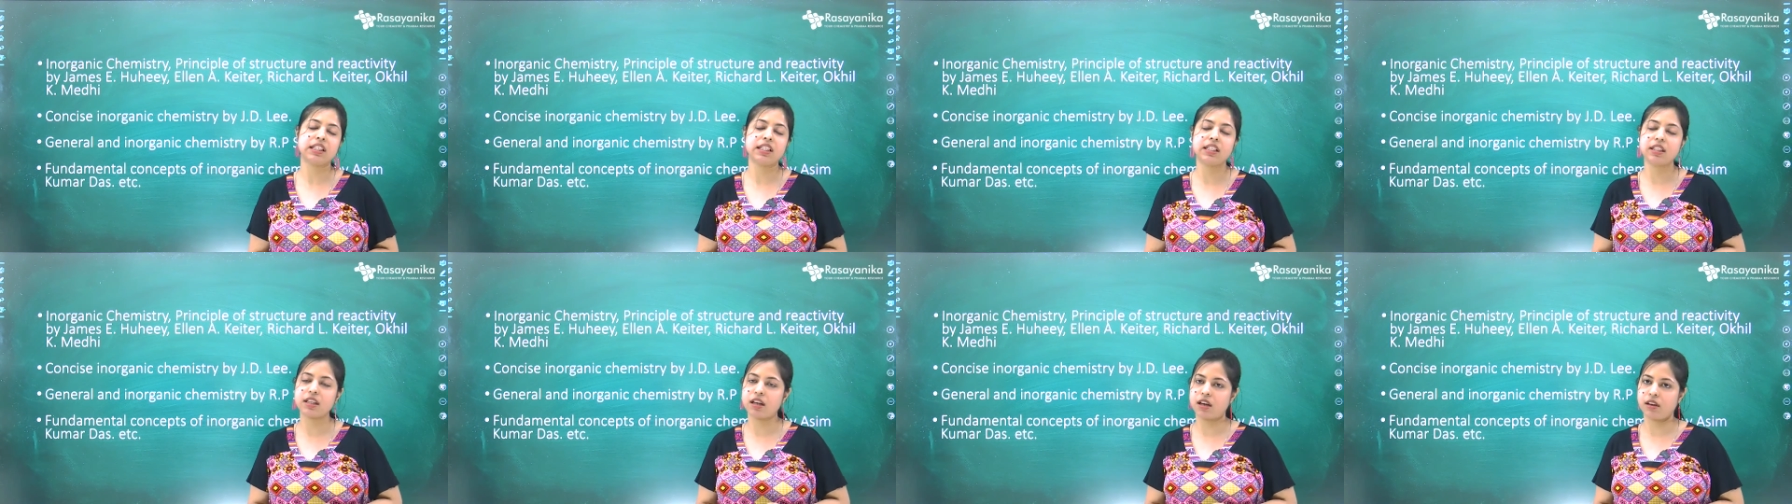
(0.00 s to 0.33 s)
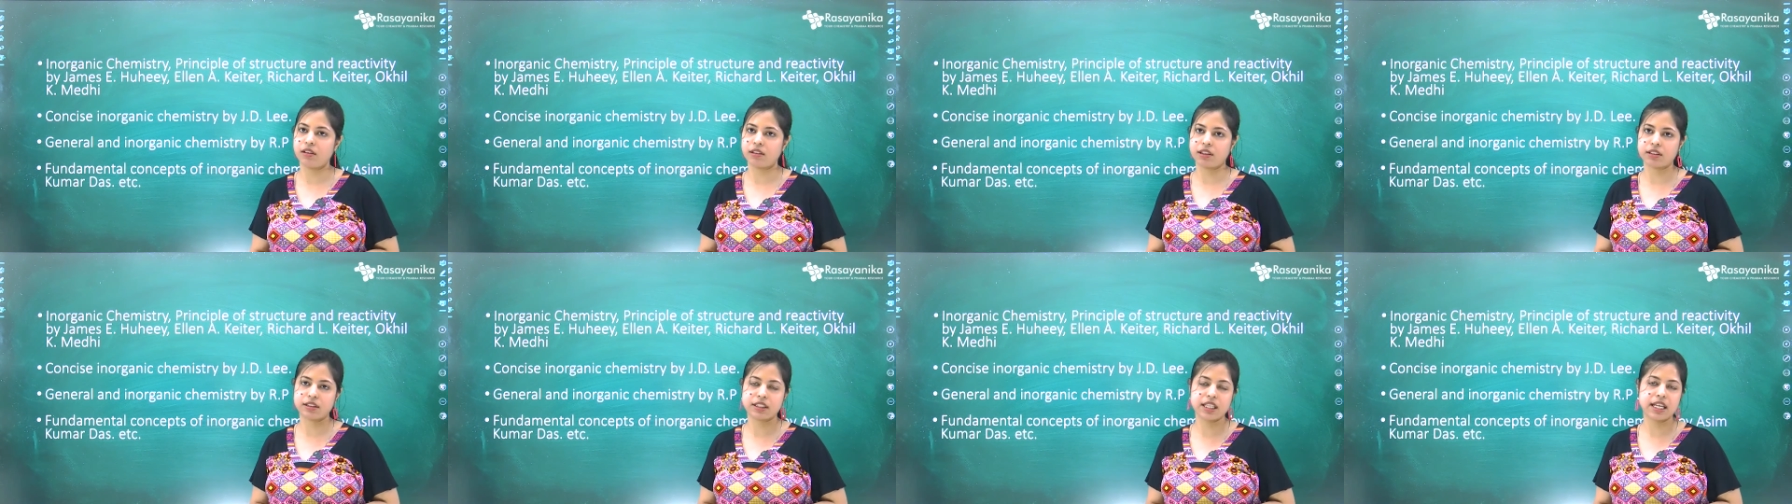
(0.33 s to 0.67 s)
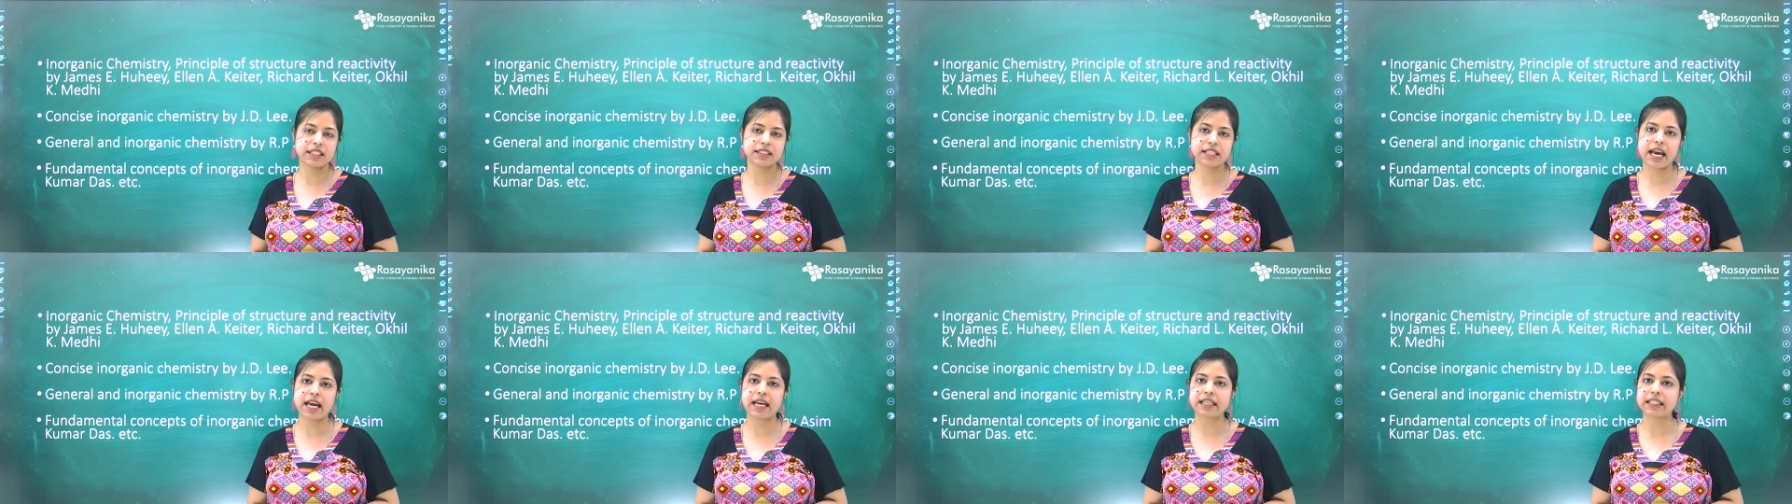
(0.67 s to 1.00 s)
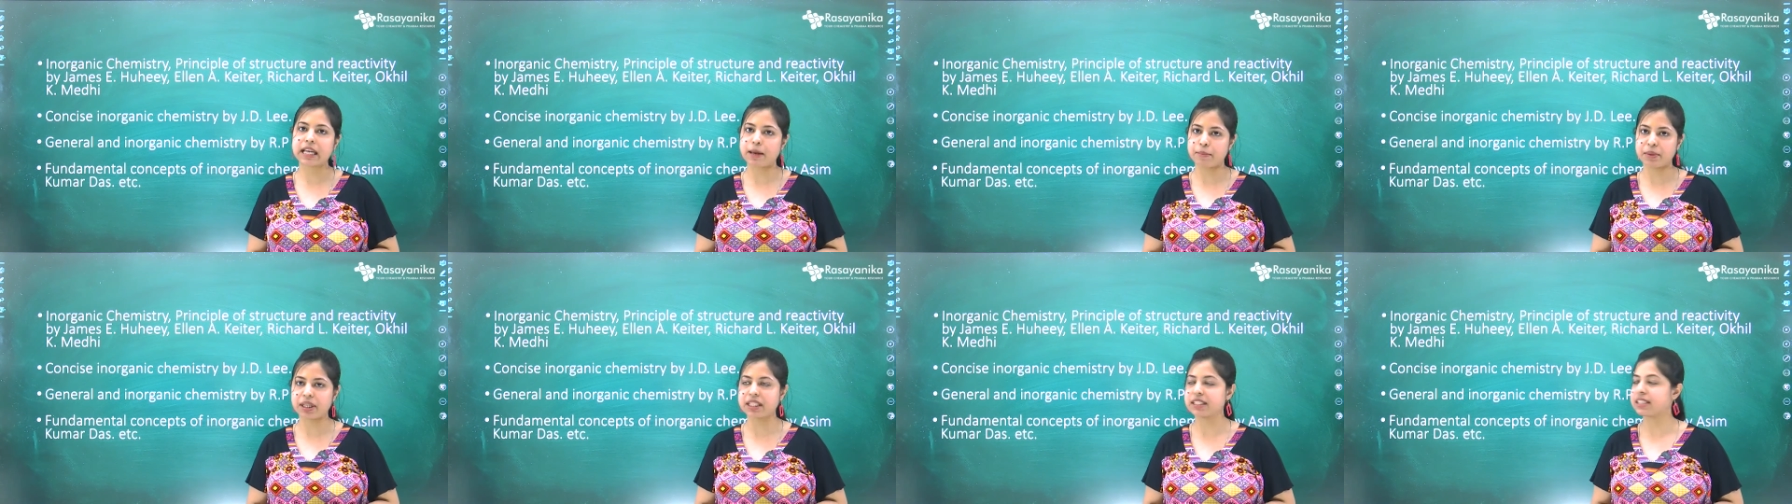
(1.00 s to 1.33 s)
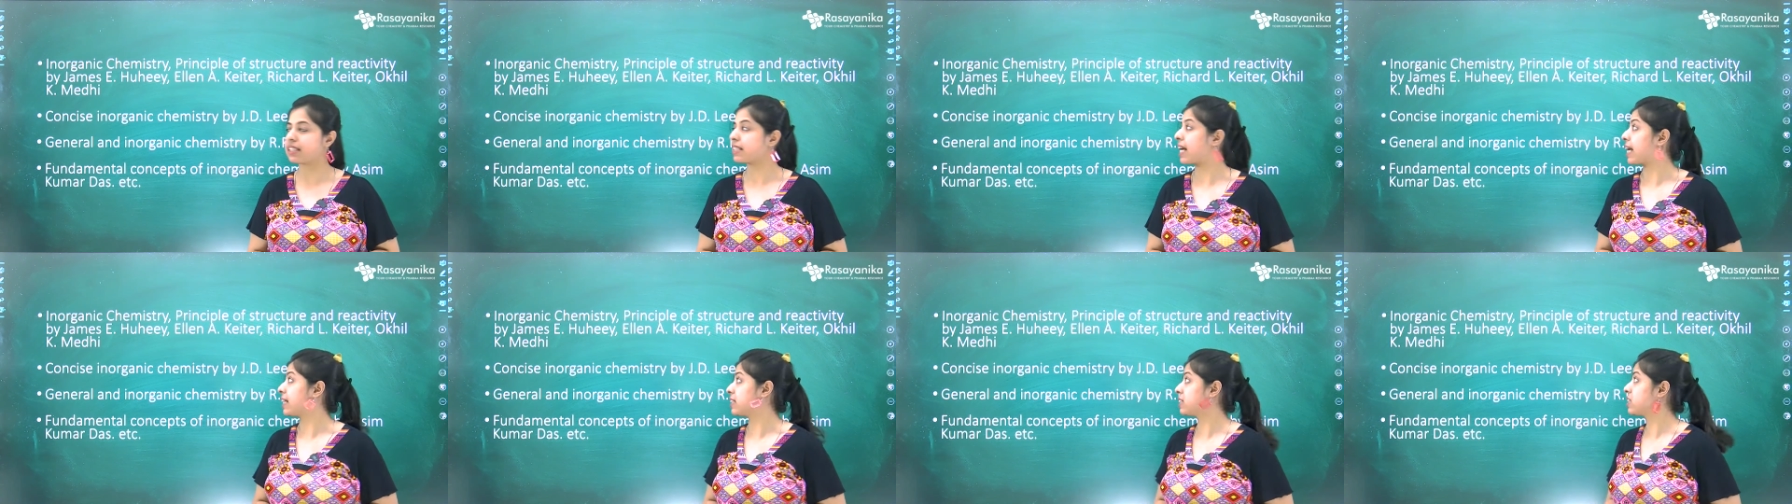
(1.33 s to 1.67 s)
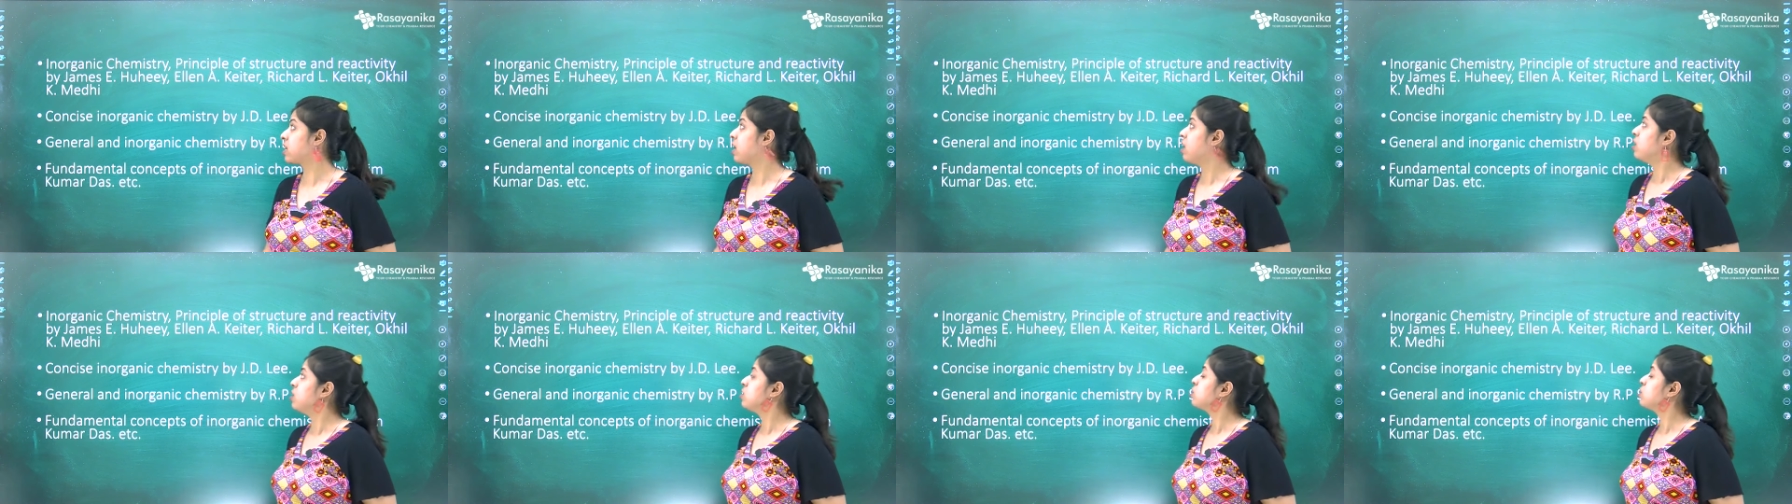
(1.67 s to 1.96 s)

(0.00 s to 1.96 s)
in uh, CSIR chemical science.